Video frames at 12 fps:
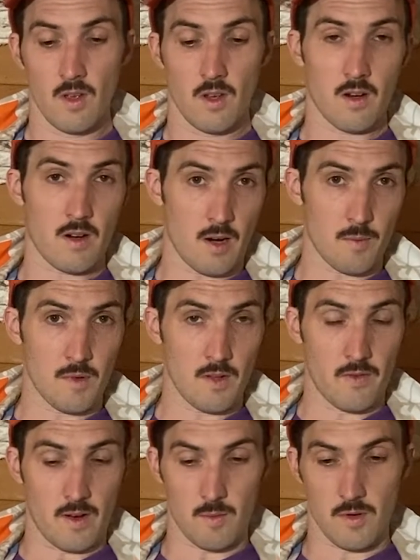Correct me
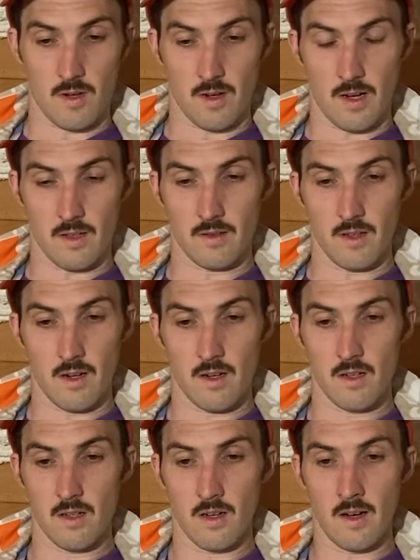if I'm wrong out there.
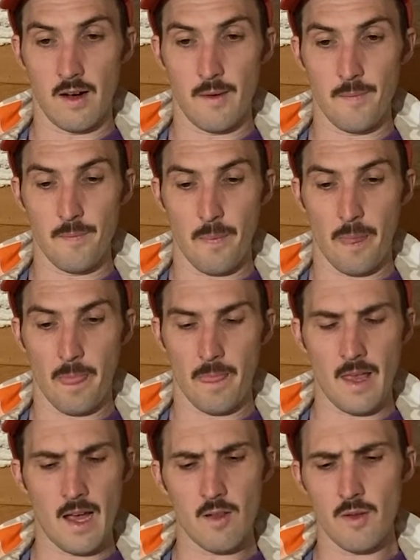
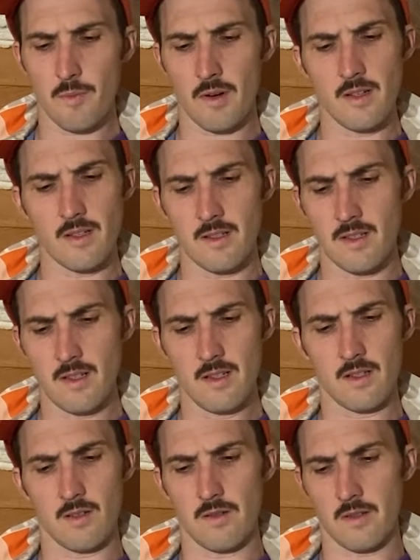Now the price of
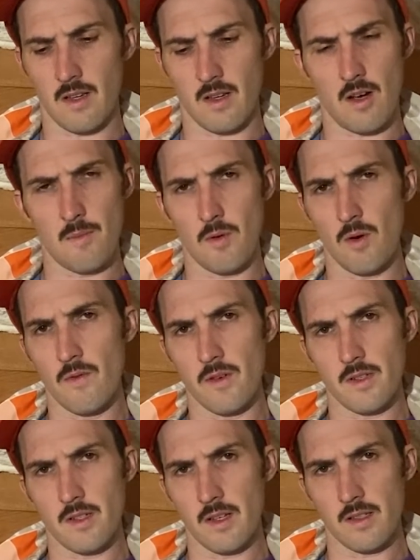diesel is like up over
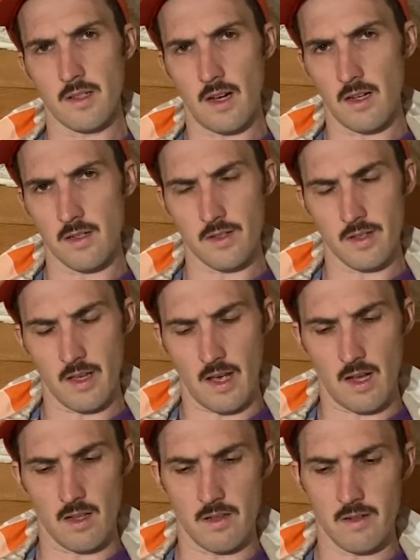$6 a
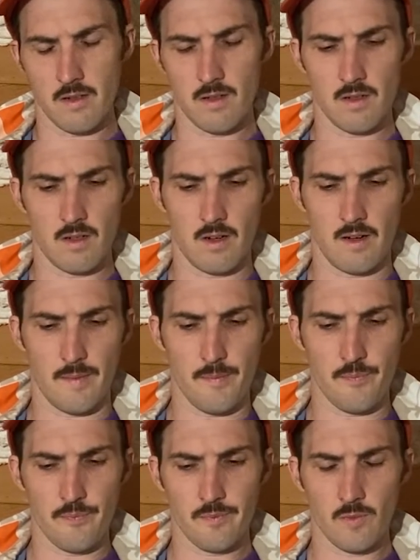gallon.